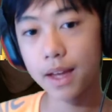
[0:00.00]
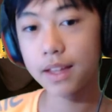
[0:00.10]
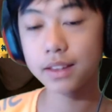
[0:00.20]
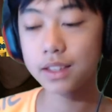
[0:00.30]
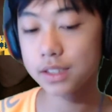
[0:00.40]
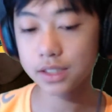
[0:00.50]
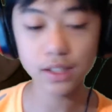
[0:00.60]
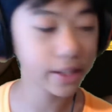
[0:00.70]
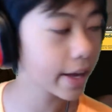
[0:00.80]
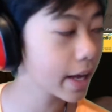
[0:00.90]
And this is
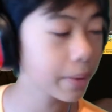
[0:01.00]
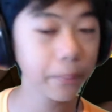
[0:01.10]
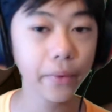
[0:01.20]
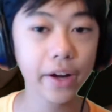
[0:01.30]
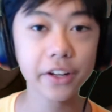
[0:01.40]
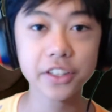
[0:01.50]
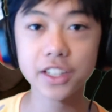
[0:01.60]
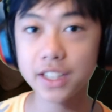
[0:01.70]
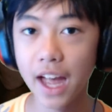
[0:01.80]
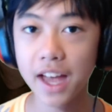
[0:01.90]
a game where
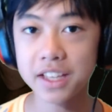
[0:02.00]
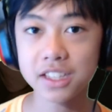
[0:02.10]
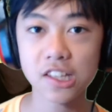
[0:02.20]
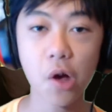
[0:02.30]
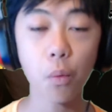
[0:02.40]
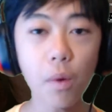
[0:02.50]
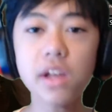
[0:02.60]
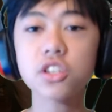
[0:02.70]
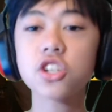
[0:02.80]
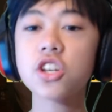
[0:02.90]
you guess
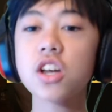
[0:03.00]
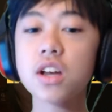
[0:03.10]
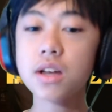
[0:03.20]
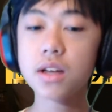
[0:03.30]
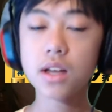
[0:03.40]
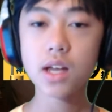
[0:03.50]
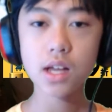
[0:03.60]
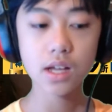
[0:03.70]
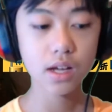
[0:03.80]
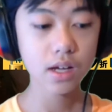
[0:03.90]
which
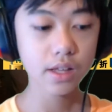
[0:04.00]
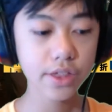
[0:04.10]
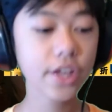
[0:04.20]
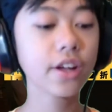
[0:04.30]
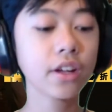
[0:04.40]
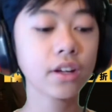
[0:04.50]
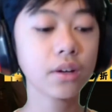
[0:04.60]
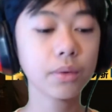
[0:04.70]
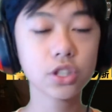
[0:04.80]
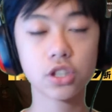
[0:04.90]

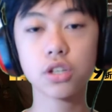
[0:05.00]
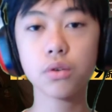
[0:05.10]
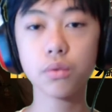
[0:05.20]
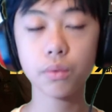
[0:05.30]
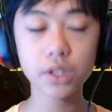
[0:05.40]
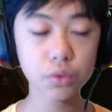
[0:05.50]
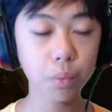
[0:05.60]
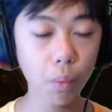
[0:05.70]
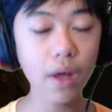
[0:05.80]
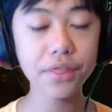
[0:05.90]

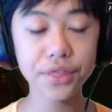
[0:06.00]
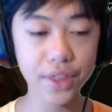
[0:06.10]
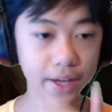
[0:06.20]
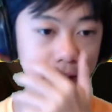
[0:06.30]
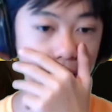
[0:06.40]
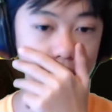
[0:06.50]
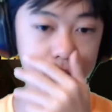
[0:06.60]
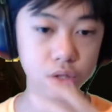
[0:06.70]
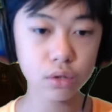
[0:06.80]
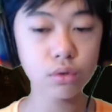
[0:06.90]
one thing out
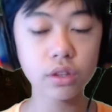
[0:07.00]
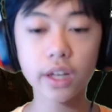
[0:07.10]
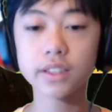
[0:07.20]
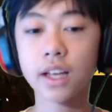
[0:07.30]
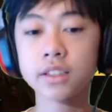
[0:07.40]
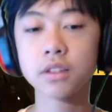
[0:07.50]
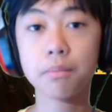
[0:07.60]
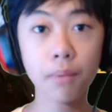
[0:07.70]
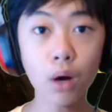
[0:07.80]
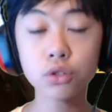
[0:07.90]
of two things has the
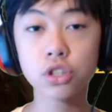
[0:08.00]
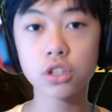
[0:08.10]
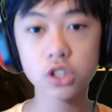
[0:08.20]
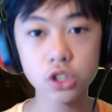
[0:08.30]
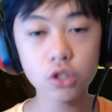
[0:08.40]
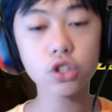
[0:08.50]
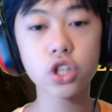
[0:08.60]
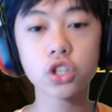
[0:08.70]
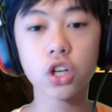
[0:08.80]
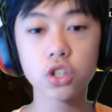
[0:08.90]
most
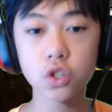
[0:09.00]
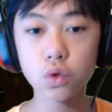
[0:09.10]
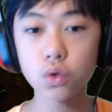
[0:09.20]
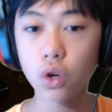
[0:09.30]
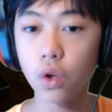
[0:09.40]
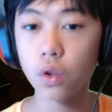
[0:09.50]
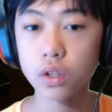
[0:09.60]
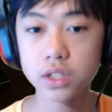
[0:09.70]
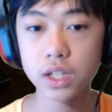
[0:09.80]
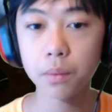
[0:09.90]
searches on Google.
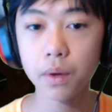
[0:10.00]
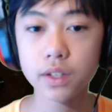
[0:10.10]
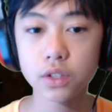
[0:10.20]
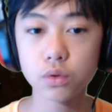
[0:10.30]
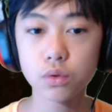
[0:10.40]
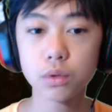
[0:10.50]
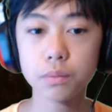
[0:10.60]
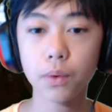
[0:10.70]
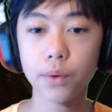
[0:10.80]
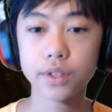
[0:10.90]
See, what is
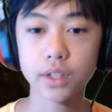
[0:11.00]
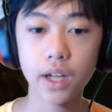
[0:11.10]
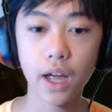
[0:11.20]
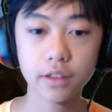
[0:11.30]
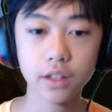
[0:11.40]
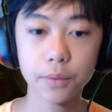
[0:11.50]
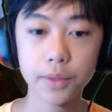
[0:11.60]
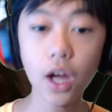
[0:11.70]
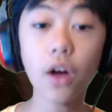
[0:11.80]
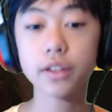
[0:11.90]
Googled more? Yeah, there
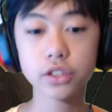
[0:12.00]
we go.